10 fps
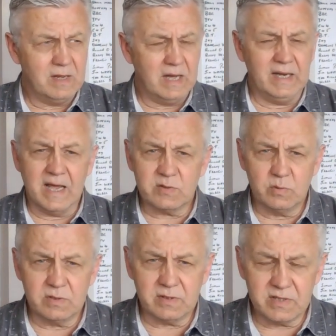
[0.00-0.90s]
And he has
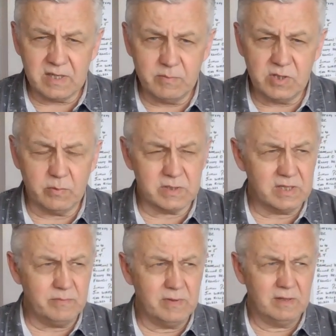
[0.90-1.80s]
worked on the same show as
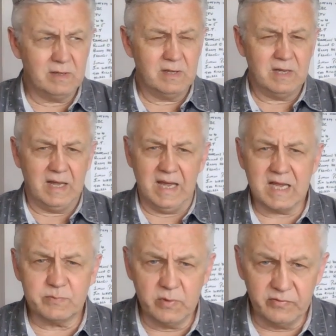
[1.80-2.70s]
him. He
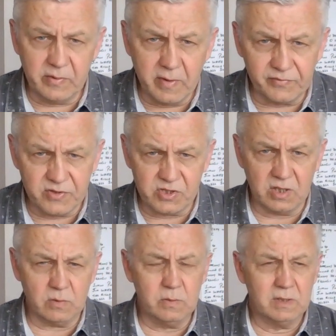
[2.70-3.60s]
has moved him off the
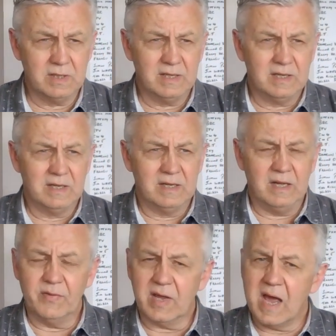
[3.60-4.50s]
show,
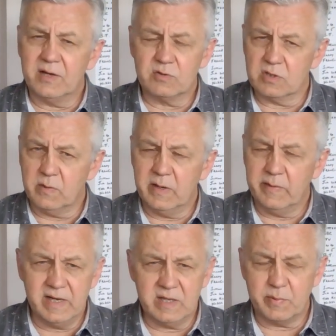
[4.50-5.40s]
and the guy doesn't go
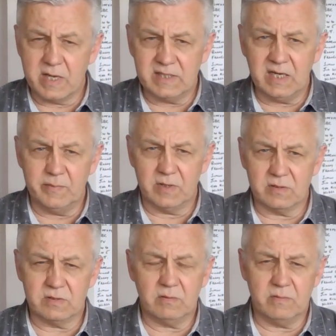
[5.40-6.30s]
anywhere near the press anymore,
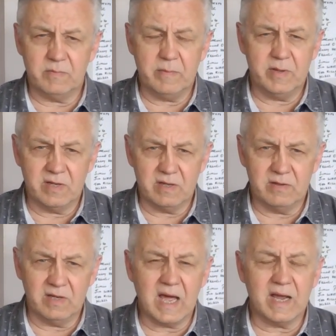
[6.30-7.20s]
so maybe there
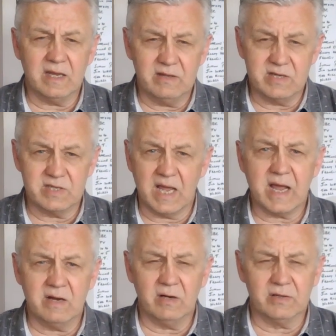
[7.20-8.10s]
is a
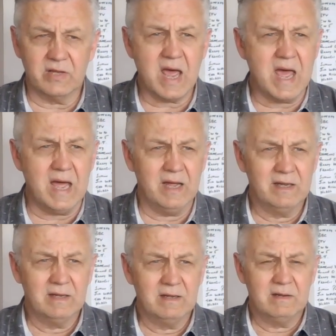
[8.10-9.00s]
gagging order there.
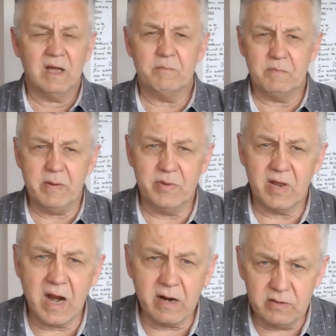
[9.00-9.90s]
Maybe
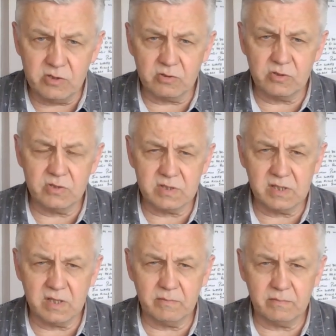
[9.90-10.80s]
there are injunctions
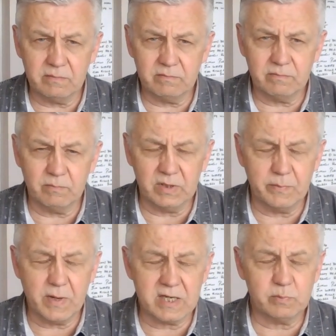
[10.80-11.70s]
with the
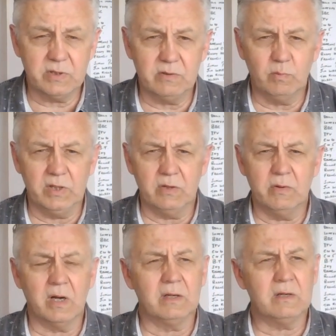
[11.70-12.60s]
press, we do
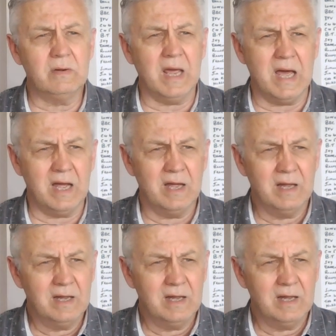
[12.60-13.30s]
not know yet.